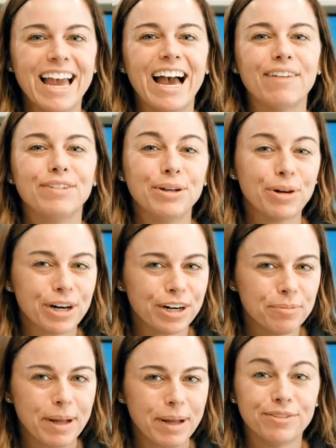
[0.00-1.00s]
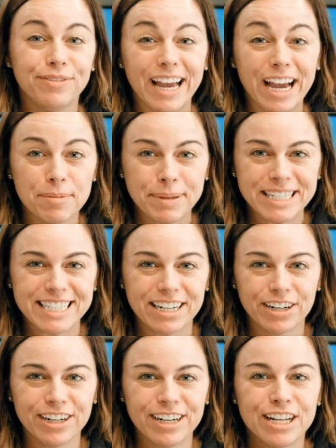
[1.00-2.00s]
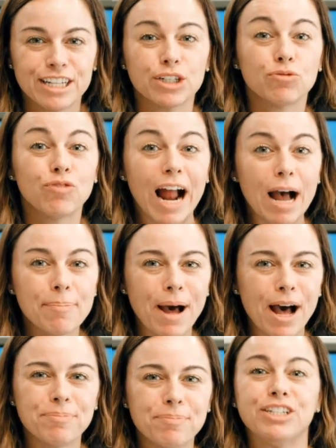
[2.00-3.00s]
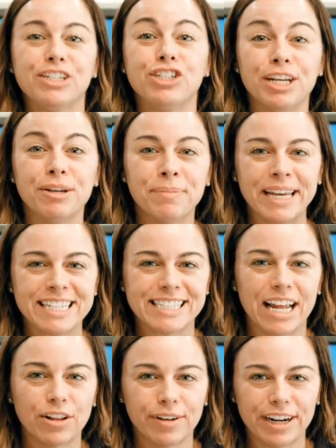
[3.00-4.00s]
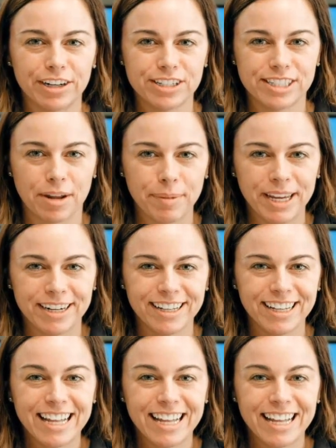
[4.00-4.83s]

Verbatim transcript: Have you heard about the VIP dinner to wrap up the Gym Accelerator Summit?